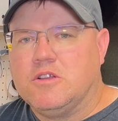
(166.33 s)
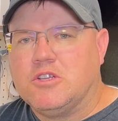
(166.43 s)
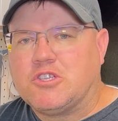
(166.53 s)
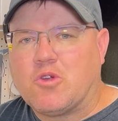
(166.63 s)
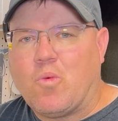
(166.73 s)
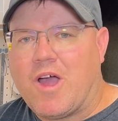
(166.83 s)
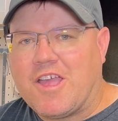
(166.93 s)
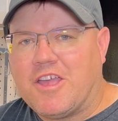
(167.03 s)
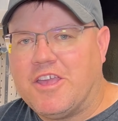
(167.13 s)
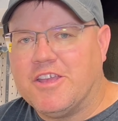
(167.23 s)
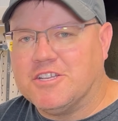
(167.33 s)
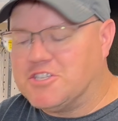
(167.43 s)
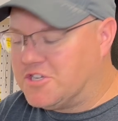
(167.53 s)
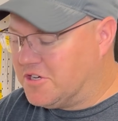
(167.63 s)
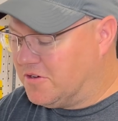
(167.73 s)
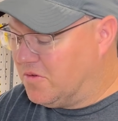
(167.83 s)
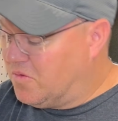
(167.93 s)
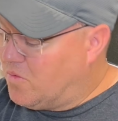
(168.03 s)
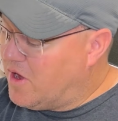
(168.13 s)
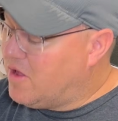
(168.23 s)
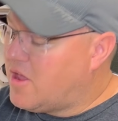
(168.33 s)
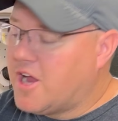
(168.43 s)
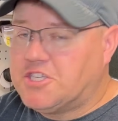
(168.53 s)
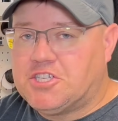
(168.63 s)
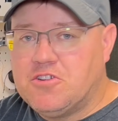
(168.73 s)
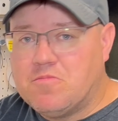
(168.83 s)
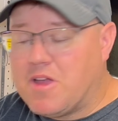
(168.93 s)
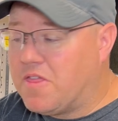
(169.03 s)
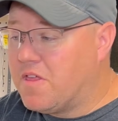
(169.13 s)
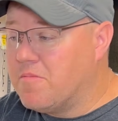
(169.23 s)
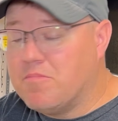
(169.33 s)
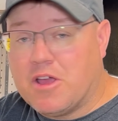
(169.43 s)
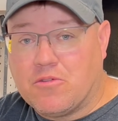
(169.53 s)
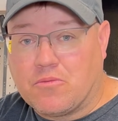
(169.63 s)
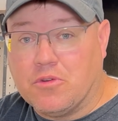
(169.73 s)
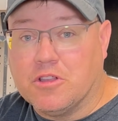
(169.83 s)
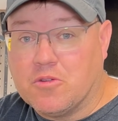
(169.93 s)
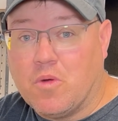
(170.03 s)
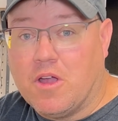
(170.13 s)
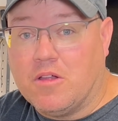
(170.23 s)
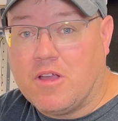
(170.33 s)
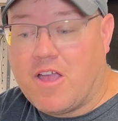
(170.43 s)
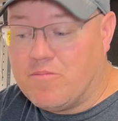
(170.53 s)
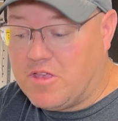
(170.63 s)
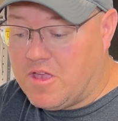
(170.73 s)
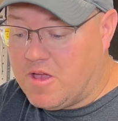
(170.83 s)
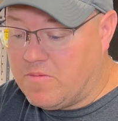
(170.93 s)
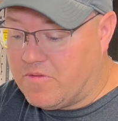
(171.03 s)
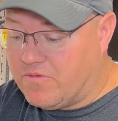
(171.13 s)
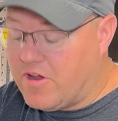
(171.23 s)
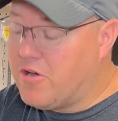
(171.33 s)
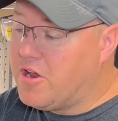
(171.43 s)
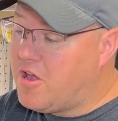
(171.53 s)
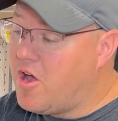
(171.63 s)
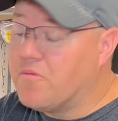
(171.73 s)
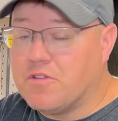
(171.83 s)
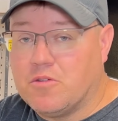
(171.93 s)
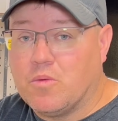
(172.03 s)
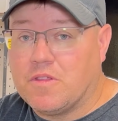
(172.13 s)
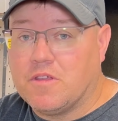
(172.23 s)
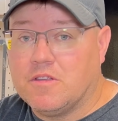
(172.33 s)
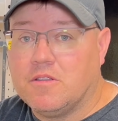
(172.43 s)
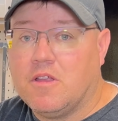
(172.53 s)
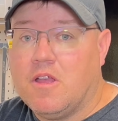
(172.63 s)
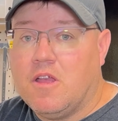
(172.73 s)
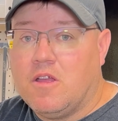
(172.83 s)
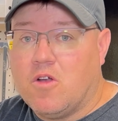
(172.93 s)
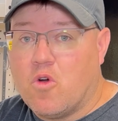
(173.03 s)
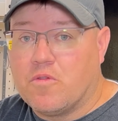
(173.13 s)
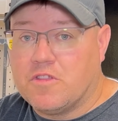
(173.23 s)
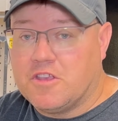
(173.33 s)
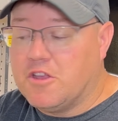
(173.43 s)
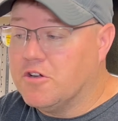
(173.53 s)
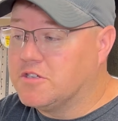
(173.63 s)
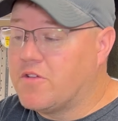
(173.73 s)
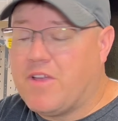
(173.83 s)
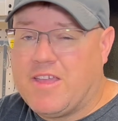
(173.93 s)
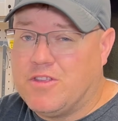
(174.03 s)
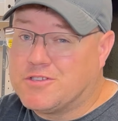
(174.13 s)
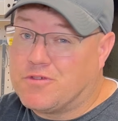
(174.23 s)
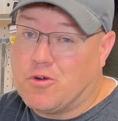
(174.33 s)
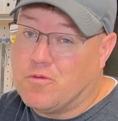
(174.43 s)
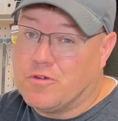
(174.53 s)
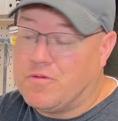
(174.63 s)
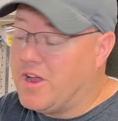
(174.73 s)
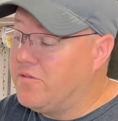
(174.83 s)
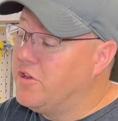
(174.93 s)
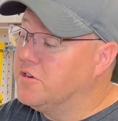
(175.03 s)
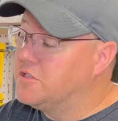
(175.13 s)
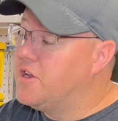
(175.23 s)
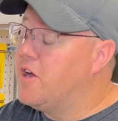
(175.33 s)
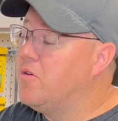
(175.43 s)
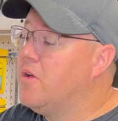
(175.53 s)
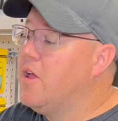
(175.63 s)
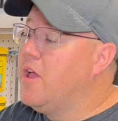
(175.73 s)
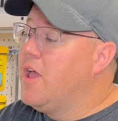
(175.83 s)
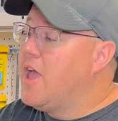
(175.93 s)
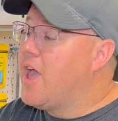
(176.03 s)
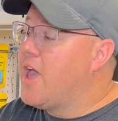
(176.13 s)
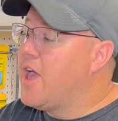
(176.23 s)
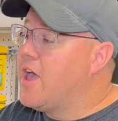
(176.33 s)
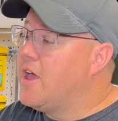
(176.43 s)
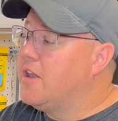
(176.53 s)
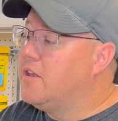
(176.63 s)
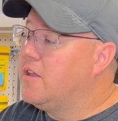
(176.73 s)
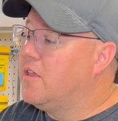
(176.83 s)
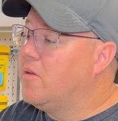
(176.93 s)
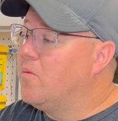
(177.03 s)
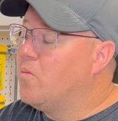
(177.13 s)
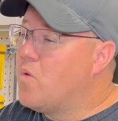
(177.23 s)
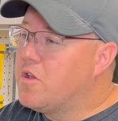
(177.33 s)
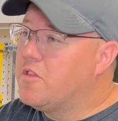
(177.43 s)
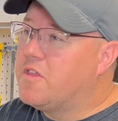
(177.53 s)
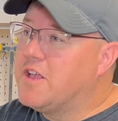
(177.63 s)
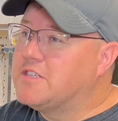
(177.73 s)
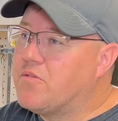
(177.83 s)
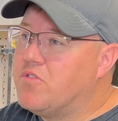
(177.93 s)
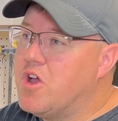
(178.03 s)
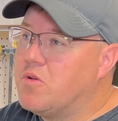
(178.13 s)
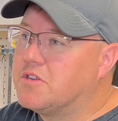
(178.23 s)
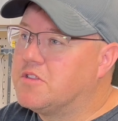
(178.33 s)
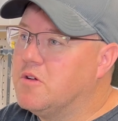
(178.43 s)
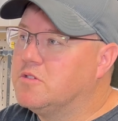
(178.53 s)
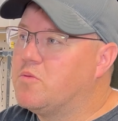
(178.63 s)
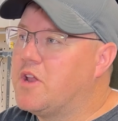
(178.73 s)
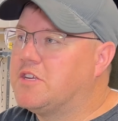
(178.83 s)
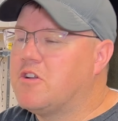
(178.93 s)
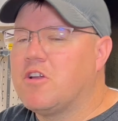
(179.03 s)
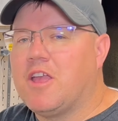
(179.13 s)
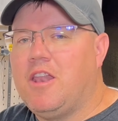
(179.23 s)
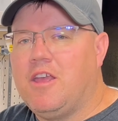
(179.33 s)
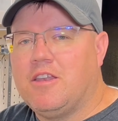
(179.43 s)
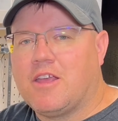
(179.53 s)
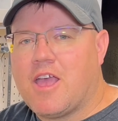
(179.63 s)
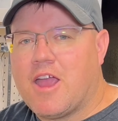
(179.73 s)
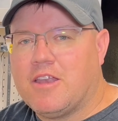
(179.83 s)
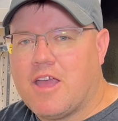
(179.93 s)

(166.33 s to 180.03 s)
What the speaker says: So why a hinge? Well, I shoot my thumb button really well. I've become very confident with it over the years. I've had this for over 5 years now. And one of the things I've noticed, though, is when I start getting into kind